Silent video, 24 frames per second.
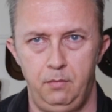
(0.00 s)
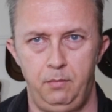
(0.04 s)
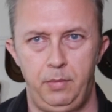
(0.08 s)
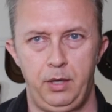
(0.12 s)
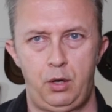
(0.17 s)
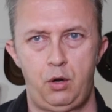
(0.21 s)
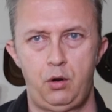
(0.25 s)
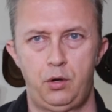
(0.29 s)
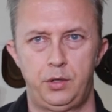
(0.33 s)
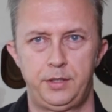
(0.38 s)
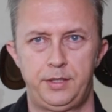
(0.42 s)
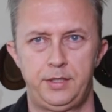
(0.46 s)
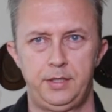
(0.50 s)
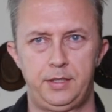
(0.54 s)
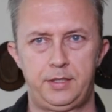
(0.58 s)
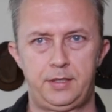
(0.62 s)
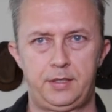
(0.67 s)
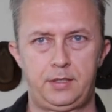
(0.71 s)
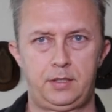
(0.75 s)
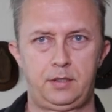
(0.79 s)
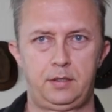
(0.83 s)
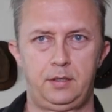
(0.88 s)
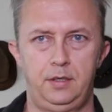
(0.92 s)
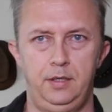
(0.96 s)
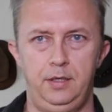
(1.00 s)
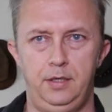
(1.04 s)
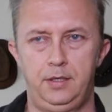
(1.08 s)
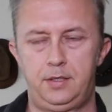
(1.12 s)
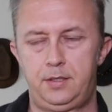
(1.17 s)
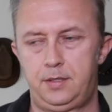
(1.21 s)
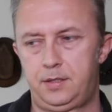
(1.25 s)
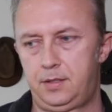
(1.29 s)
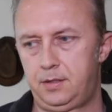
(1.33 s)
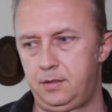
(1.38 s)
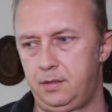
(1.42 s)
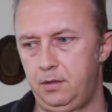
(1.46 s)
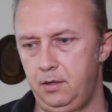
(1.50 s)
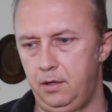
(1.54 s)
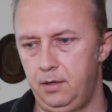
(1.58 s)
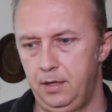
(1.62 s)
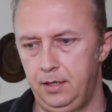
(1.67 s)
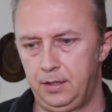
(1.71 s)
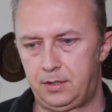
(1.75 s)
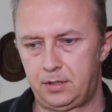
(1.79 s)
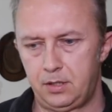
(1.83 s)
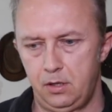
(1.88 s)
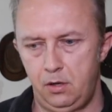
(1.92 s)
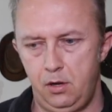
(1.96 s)
because
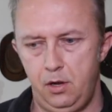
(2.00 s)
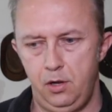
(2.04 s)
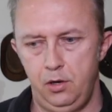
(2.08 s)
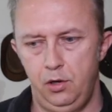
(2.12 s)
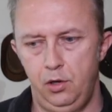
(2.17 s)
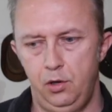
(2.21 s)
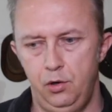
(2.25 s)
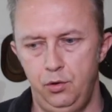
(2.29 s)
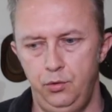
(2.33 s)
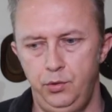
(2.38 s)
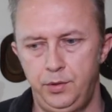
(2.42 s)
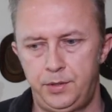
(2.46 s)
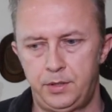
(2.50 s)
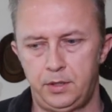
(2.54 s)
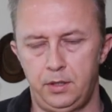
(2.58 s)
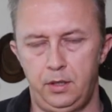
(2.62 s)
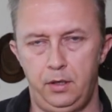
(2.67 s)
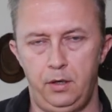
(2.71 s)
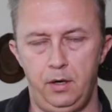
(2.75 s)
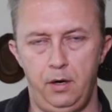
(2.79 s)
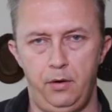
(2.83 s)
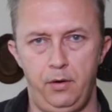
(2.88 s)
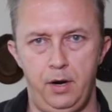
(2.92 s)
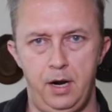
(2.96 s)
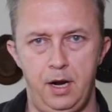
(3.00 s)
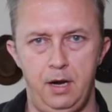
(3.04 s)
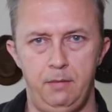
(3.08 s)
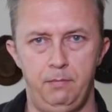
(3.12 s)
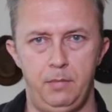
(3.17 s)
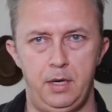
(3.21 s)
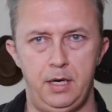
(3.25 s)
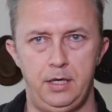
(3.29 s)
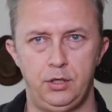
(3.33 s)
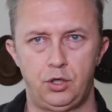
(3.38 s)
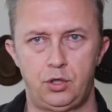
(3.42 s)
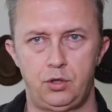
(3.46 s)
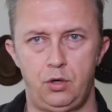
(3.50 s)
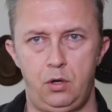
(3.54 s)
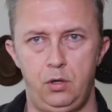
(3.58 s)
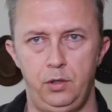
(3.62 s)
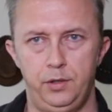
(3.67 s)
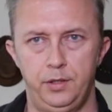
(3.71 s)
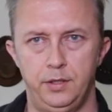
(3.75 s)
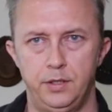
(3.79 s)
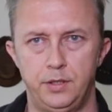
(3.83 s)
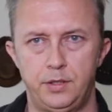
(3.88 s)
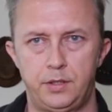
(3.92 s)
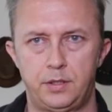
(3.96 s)
it's a lot looser around my
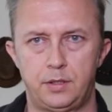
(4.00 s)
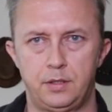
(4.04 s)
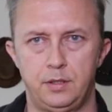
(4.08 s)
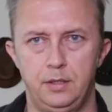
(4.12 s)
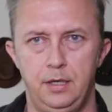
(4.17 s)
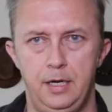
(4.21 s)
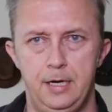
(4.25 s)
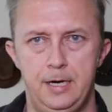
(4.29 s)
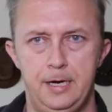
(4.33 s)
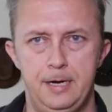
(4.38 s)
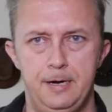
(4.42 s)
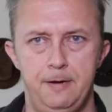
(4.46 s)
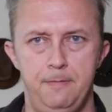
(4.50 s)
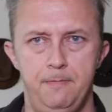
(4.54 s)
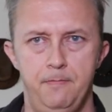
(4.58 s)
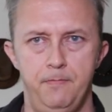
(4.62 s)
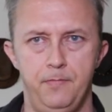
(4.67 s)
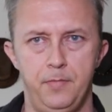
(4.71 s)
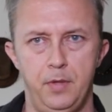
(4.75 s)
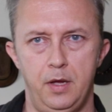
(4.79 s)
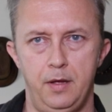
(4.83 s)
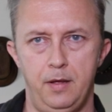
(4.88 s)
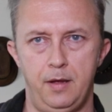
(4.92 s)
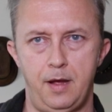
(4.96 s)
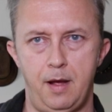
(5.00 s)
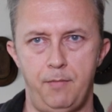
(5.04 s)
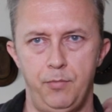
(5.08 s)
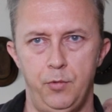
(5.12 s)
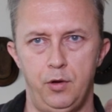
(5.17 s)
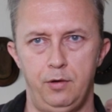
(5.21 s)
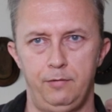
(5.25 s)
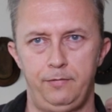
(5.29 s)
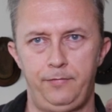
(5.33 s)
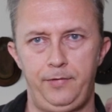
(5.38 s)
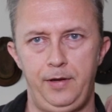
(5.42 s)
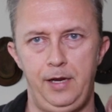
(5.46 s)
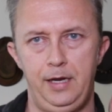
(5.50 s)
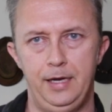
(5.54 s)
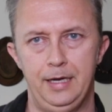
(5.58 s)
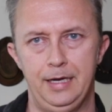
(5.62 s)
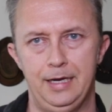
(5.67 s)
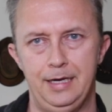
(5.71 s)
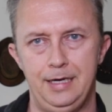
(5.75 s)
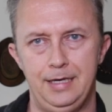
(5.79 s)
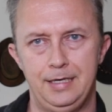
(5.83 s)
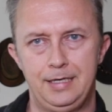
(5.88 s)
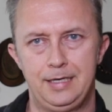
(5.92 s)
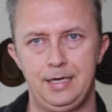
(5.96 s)
shoulders, I'm not
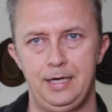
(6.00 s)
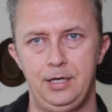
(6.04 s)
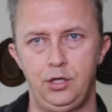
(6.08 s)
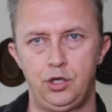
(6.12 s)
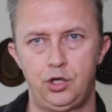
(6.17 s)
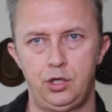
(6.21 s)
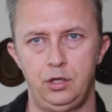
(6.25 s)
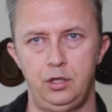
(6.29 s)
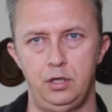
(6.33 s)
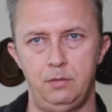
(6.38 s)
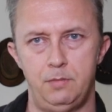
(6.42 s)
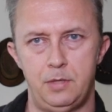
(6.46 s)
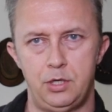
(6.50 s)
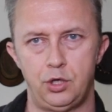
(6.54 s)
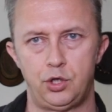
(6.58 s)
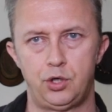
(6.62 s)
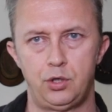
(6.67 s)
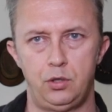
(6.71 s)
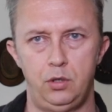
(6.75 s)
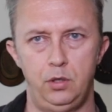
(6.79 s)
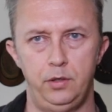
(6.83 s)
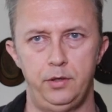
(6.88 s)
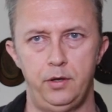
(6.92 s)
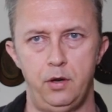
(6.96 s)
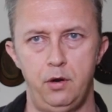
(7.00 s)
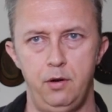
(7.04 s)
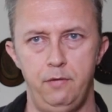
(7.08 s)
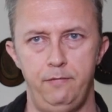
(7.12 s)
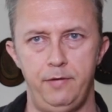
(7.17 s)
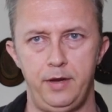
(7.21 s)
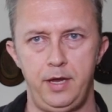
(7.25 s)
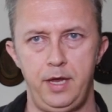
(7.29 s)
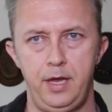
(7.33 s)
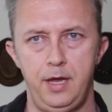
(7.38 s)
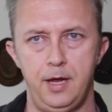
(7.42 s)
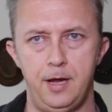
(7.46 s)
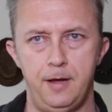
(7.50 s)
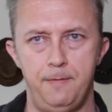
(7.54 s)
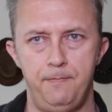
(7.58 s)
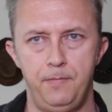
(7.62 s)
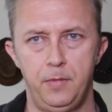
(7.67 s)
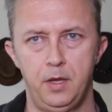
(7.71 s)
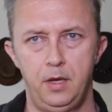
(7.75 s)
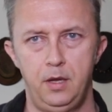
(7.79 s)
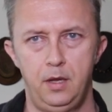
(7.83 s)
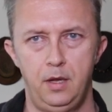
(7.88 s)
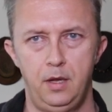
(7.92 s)
feeling any tension on my shoulder over here.